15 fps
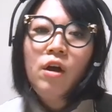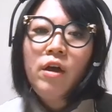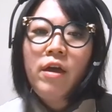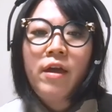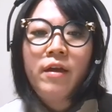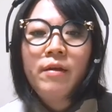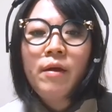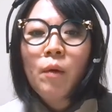
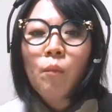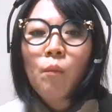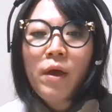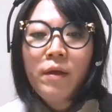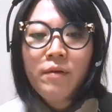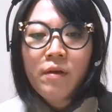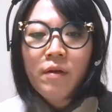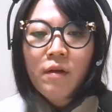And
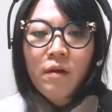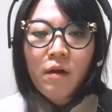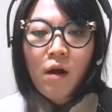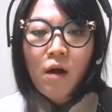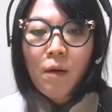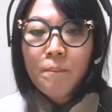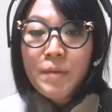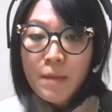when
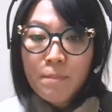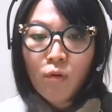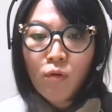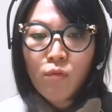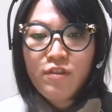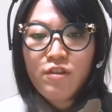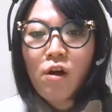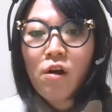um, people
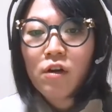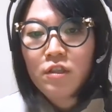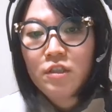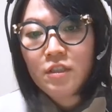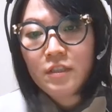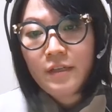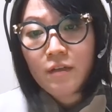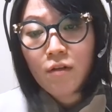with darker
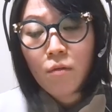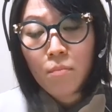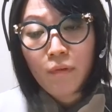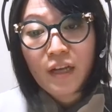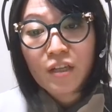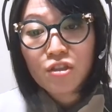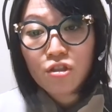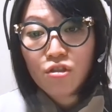skin
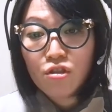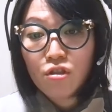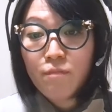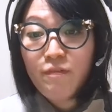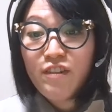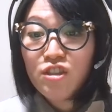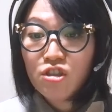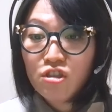complexions are
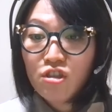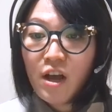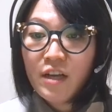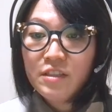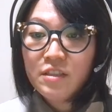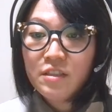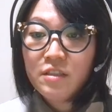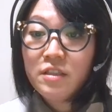
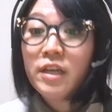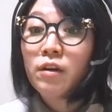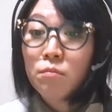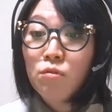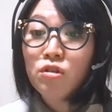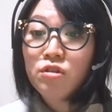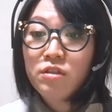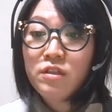visualized, they are
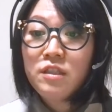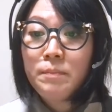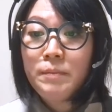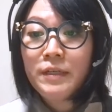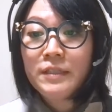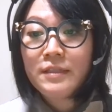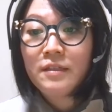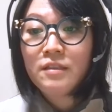mostly
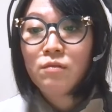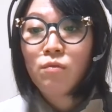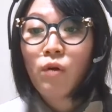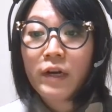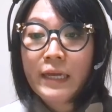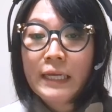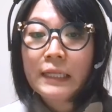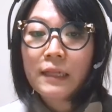depicted as
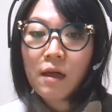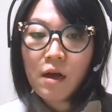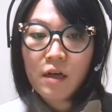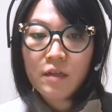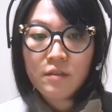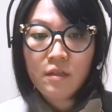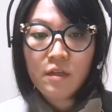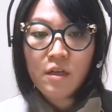working
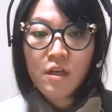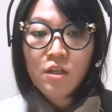class.